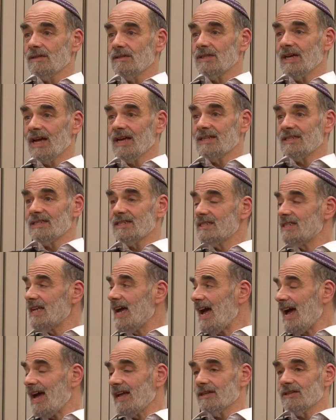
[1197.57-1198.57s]
to
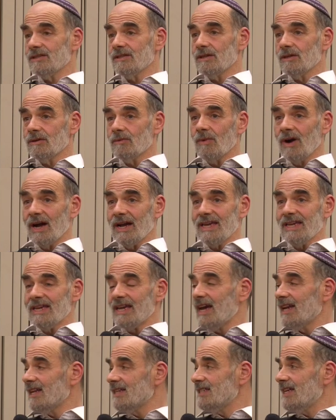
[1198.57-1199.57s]
understand why
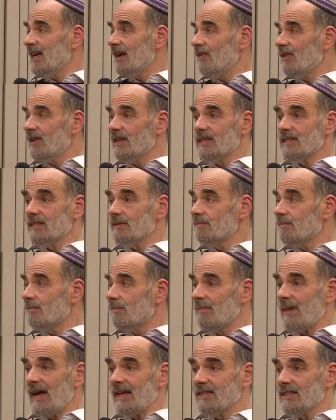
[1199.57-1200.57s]

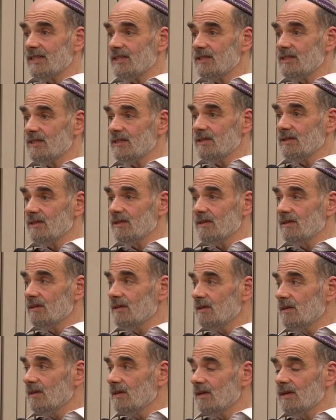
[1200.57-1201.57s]
egalitarianism matters.
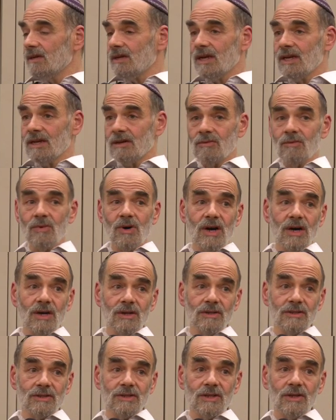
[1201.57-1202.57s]
In a
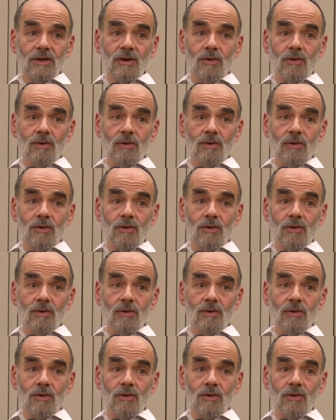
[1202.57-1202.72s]
world